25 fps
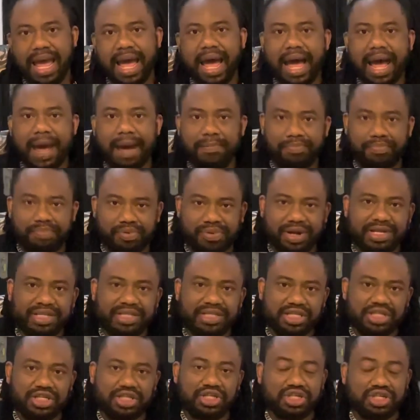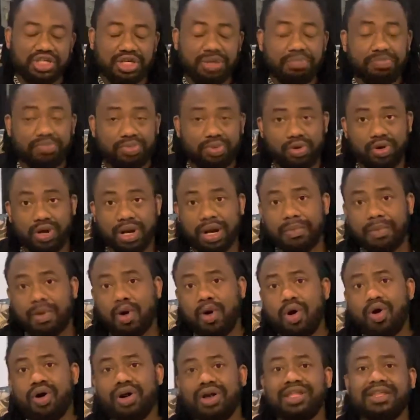apprenticeship program,
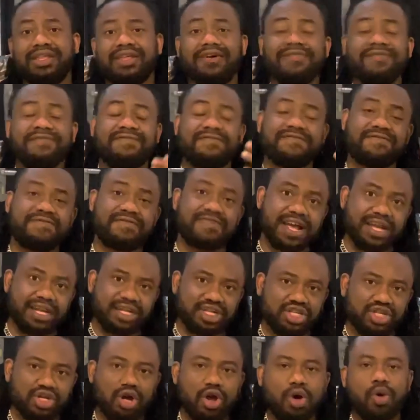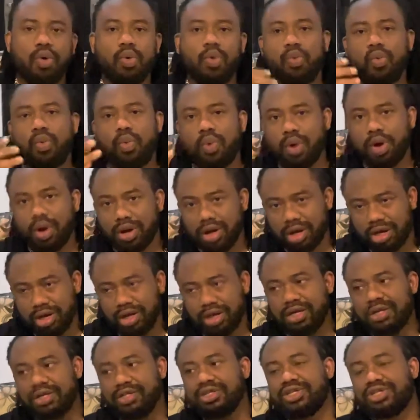or the French work
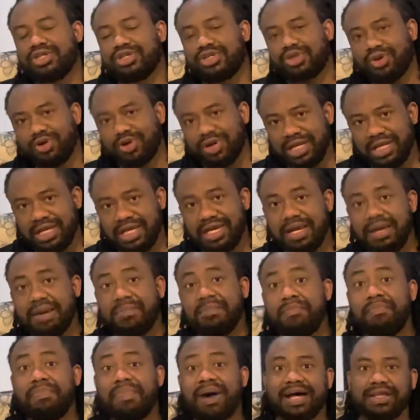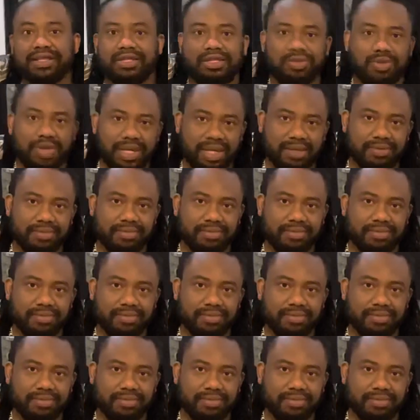study pathway.